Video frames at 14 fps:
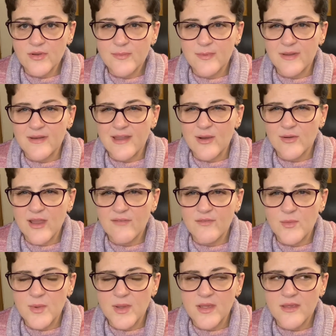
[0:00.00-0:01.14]
It's about an hour and a half
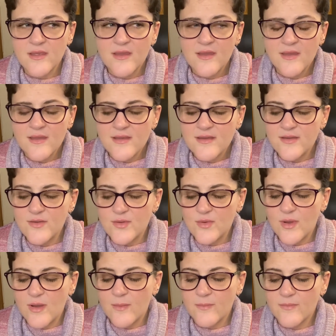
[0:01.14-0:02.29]
away to
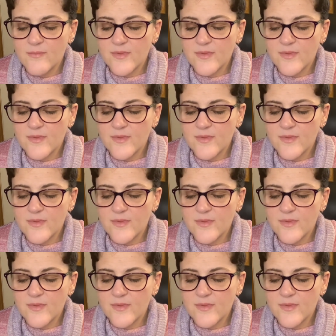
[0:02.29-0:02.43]
do